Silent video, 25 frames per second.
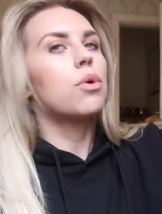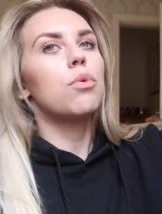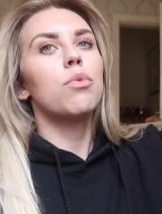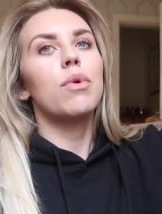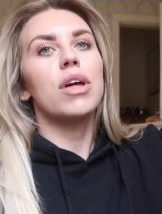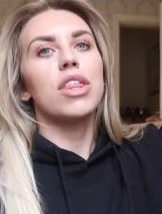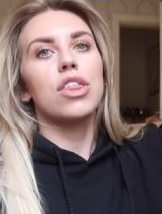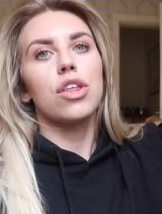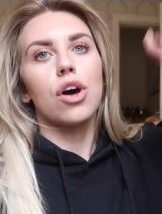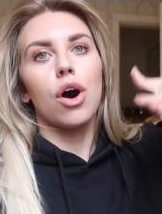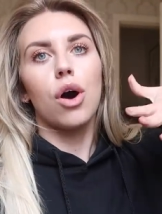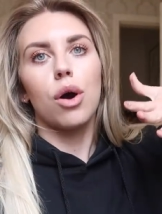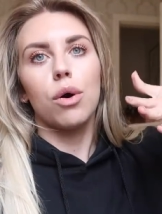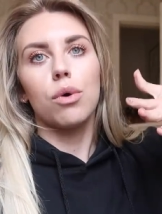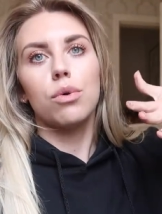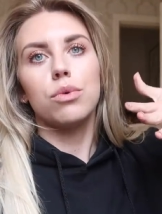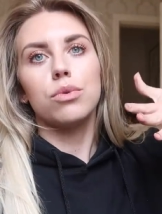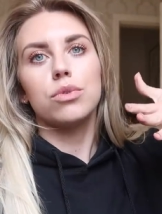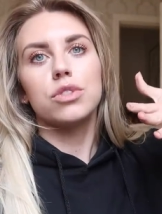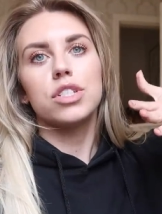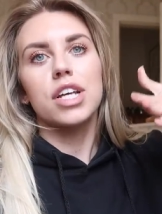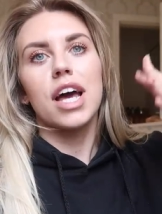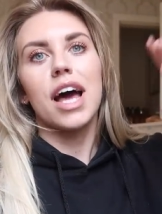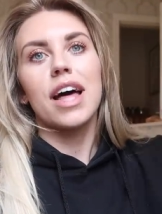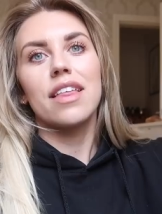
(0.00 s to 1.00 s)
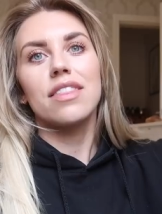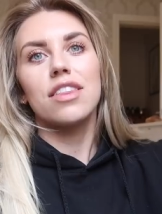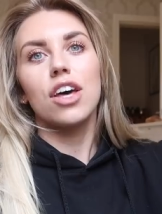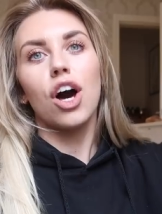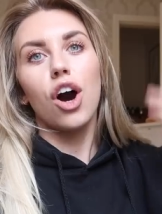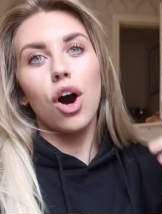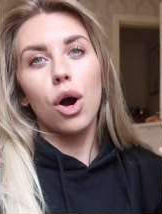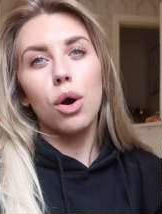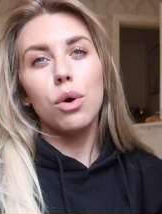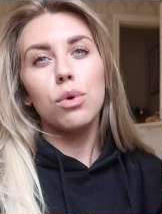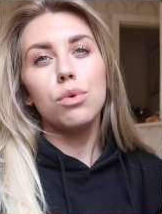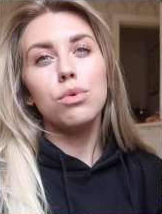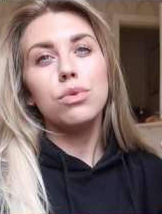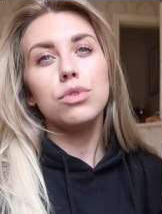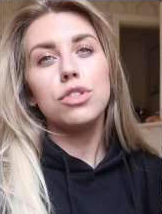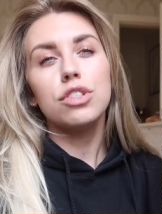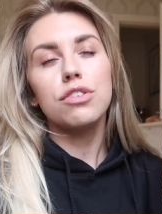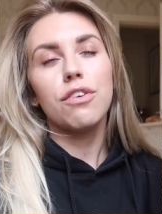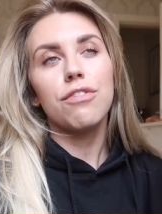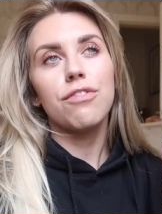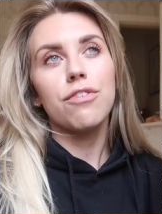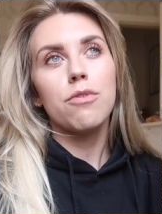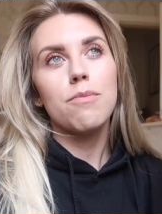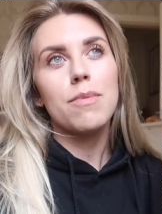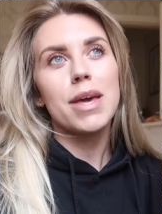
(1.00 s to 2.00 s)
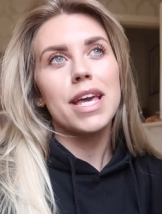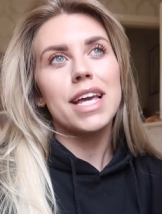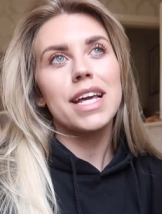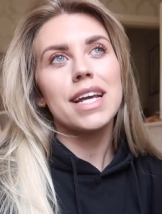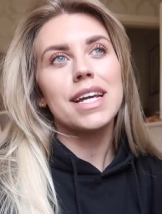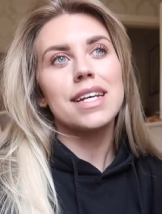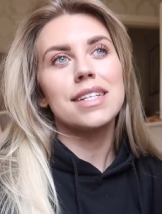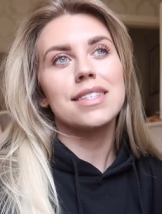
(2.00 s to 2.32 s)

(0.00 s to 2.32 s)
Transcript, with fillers: with old and the old for me